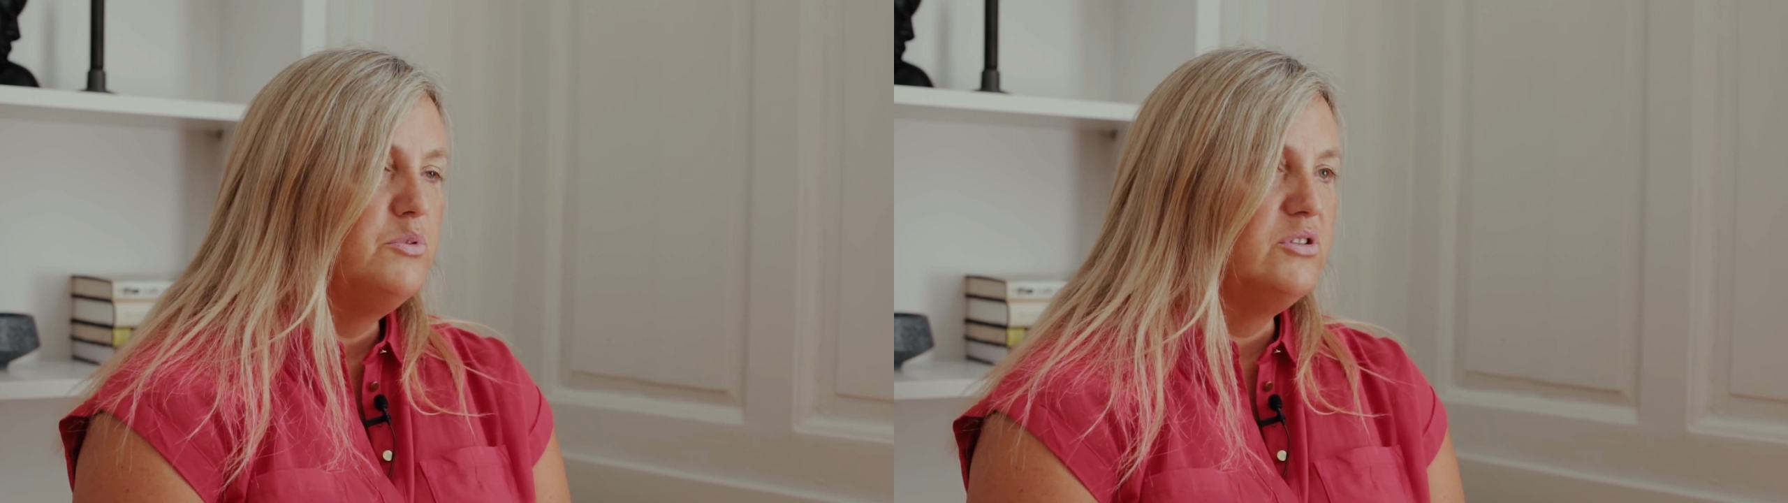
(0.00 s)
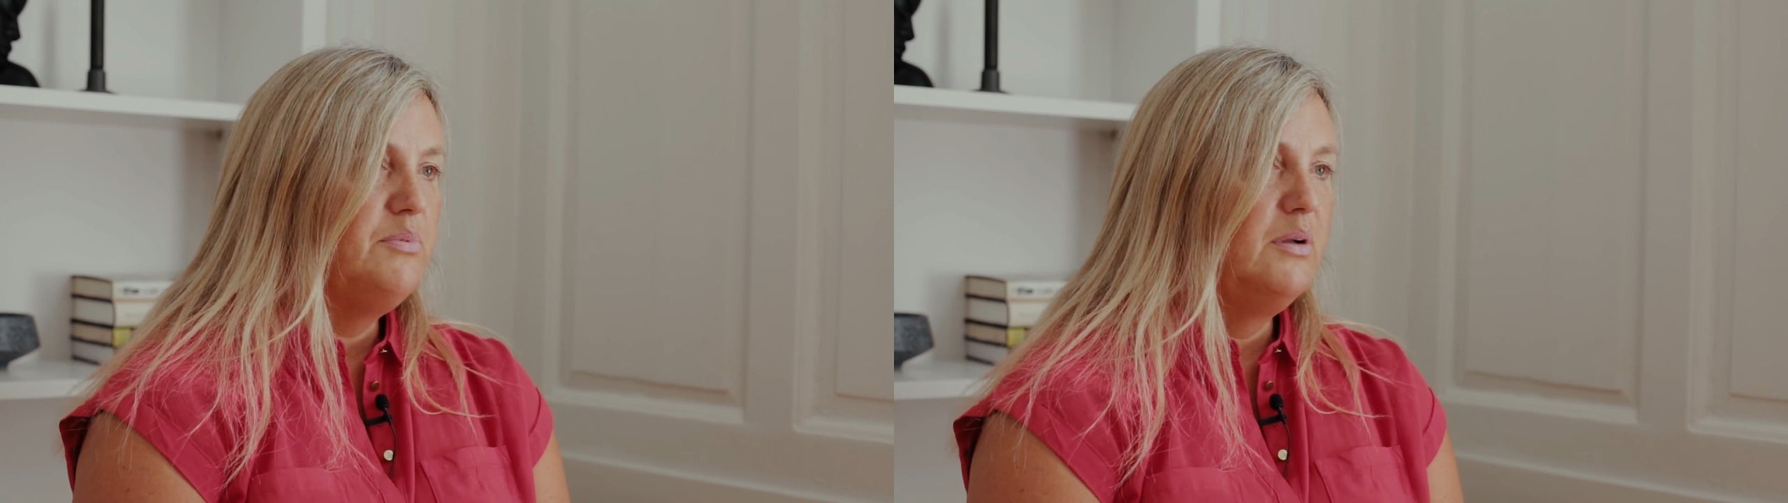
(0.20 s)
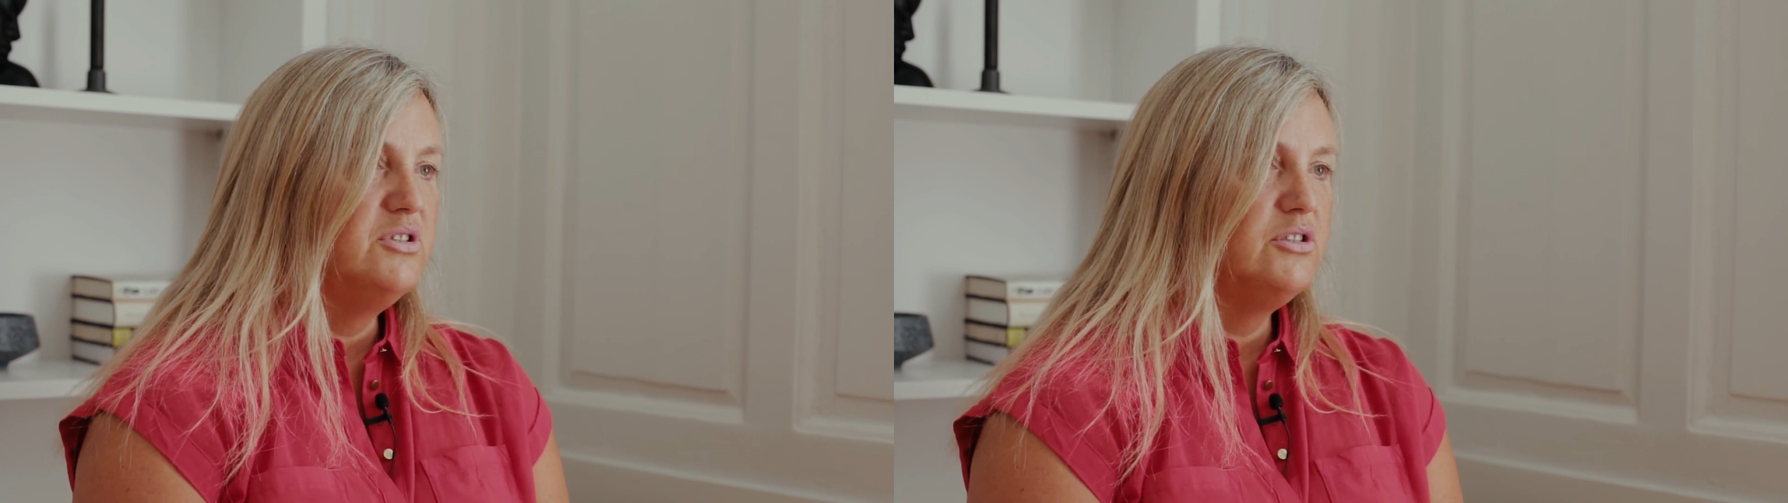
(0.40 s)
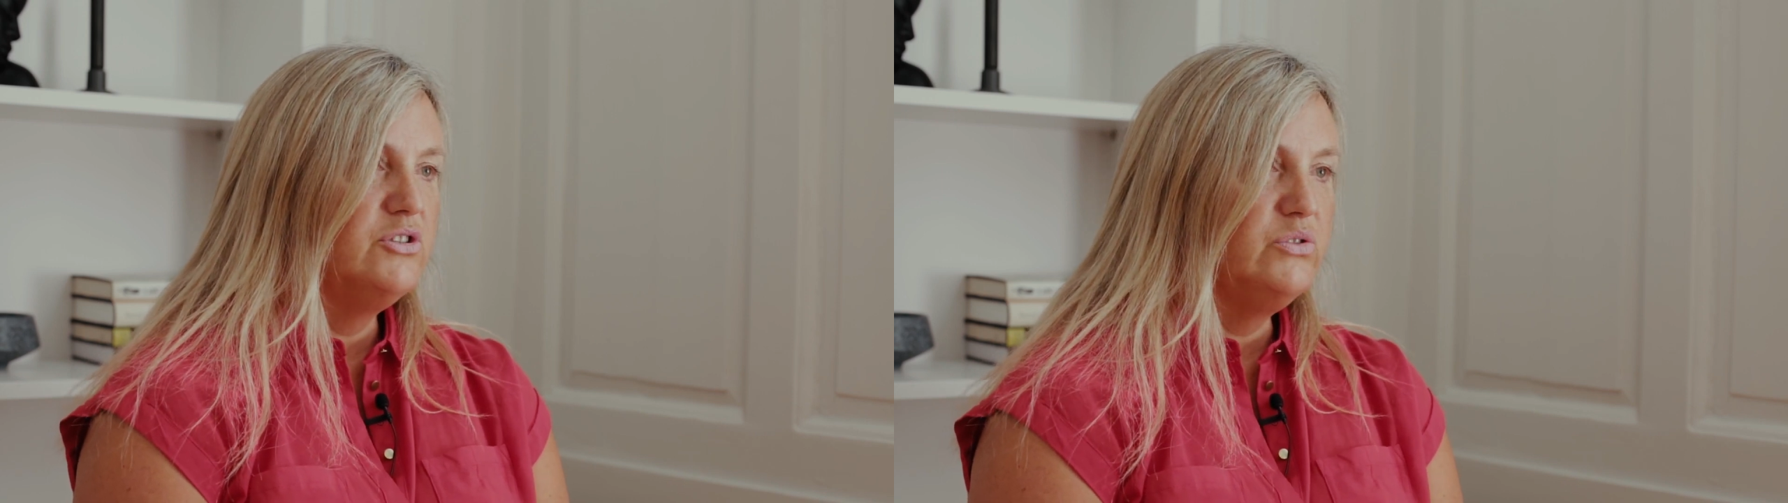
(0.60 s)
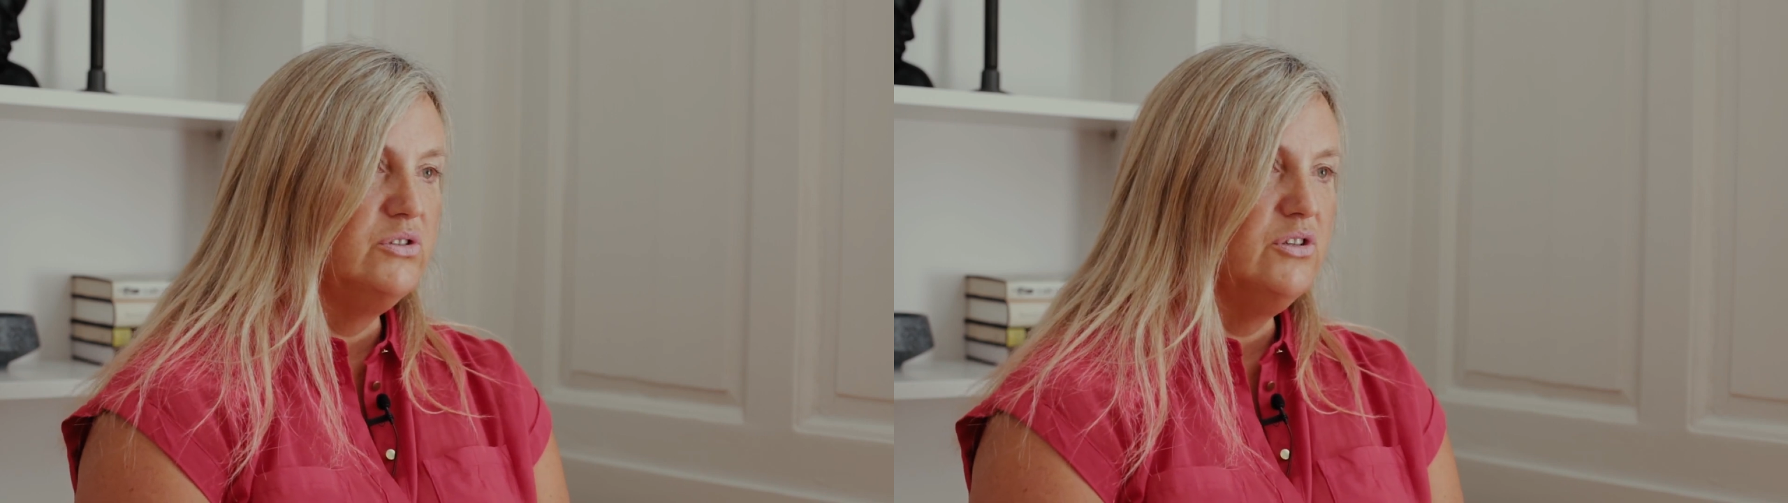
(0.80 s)
to be able to go
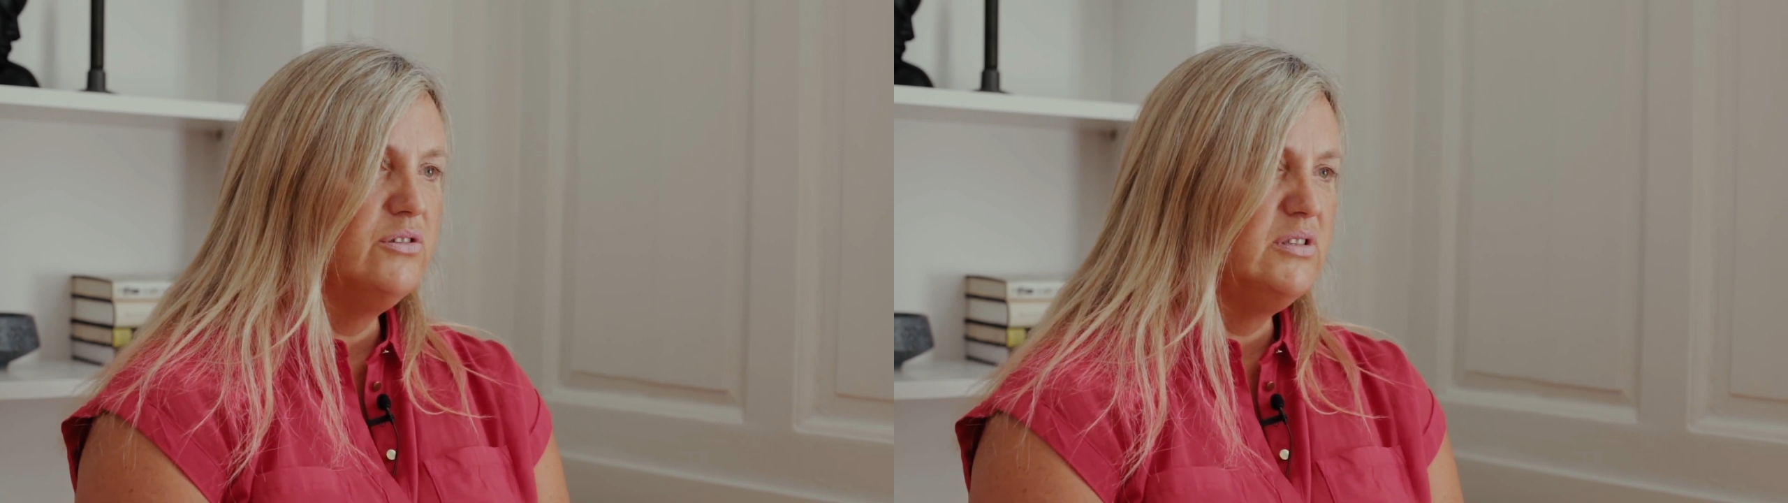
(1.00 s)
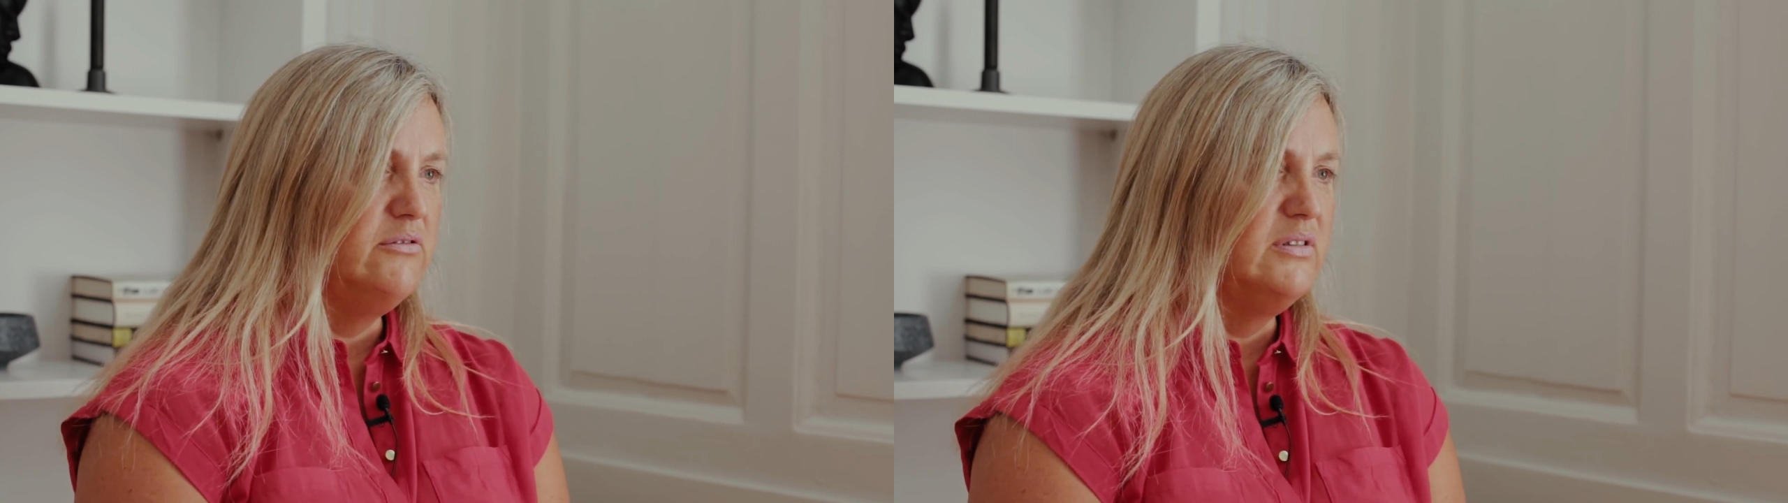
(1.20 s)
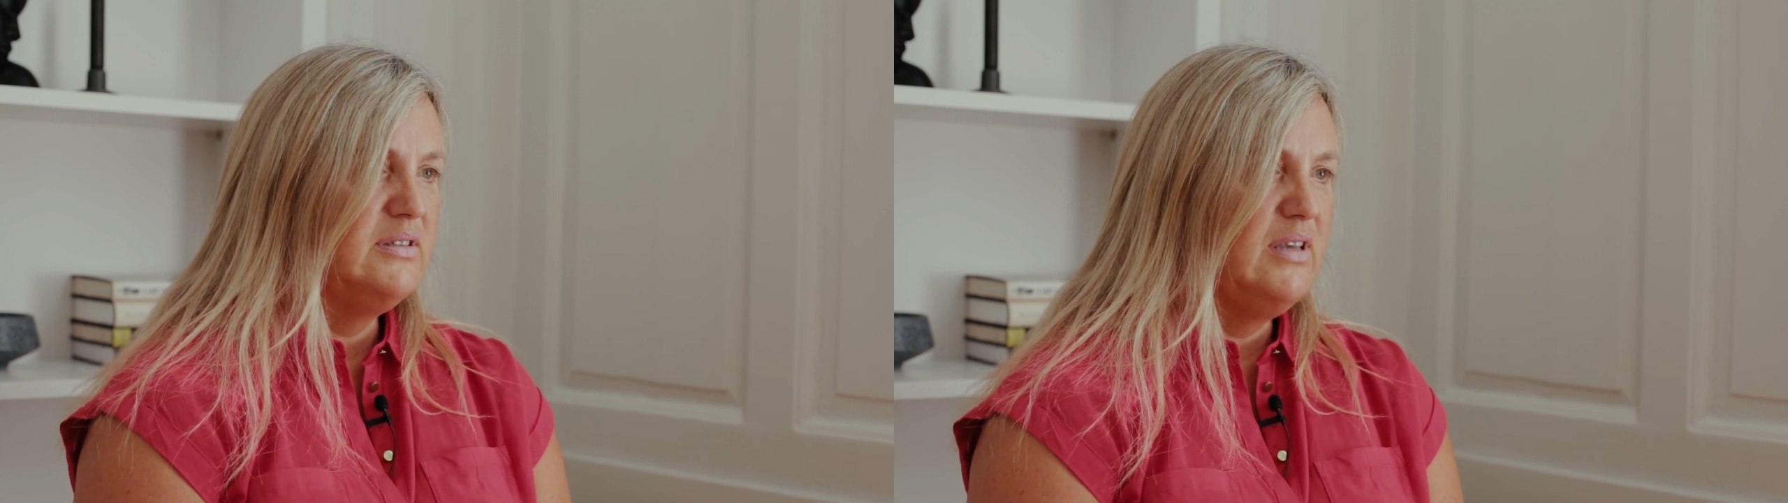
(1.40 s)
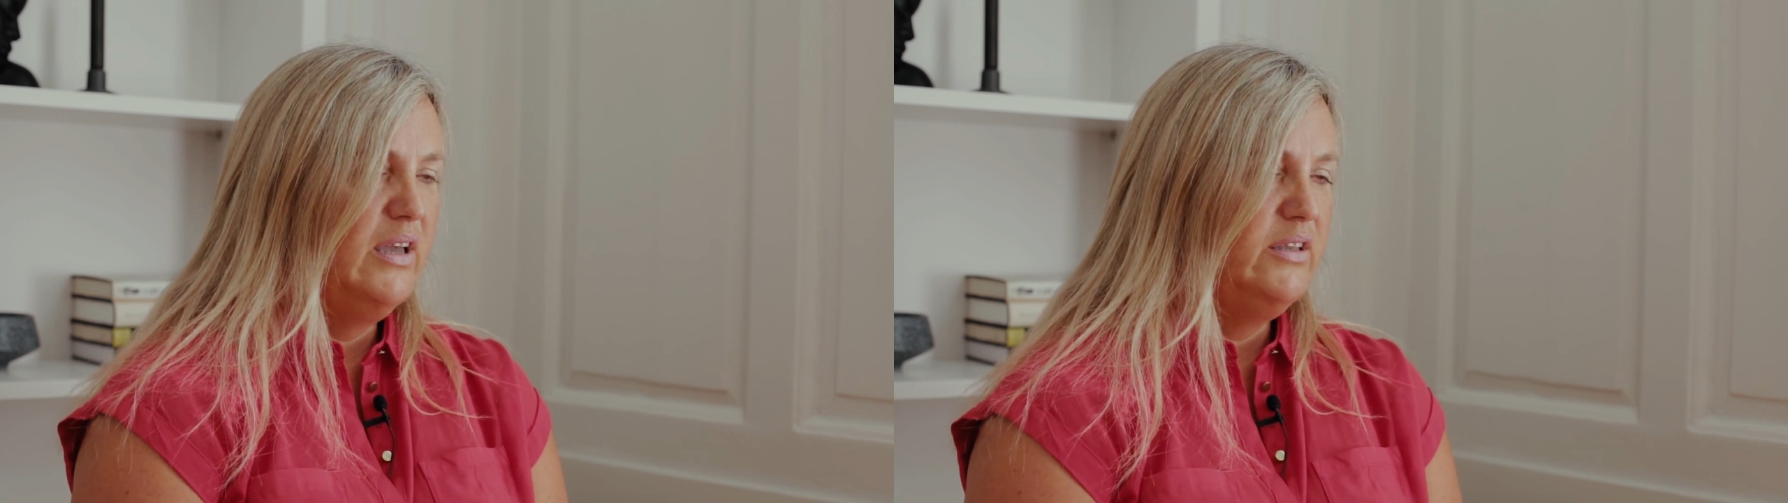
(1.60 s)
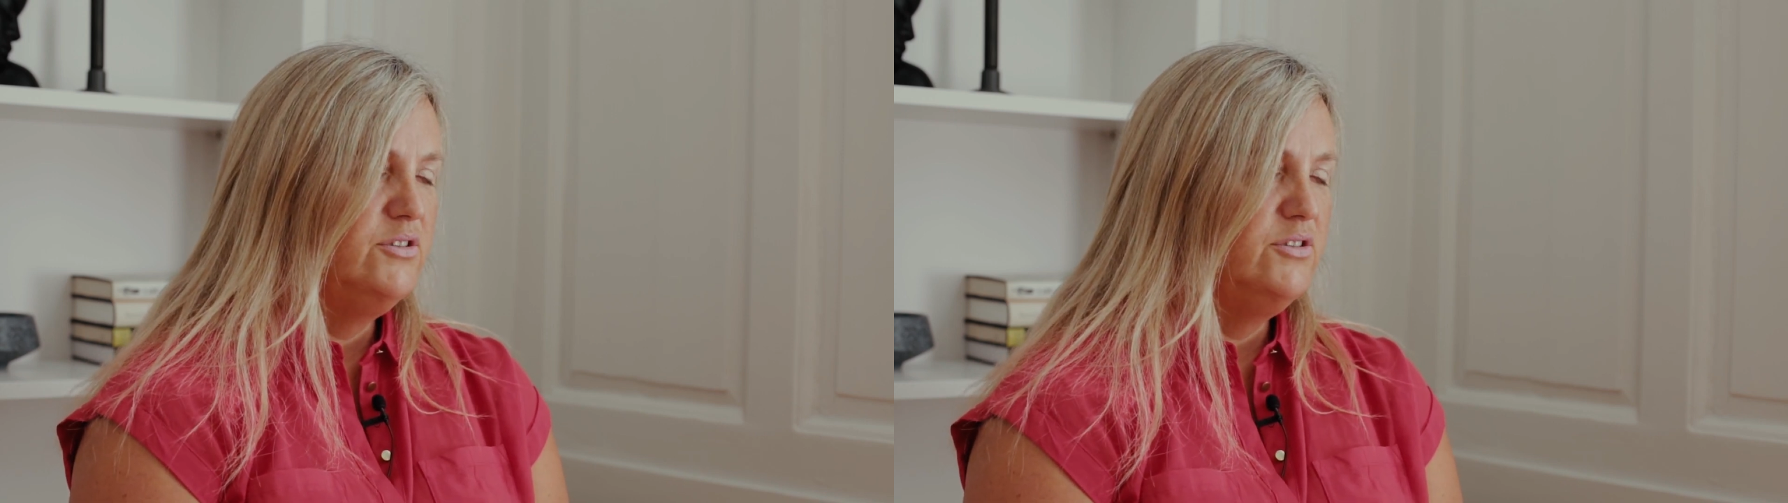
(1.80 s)
to the doctor and say,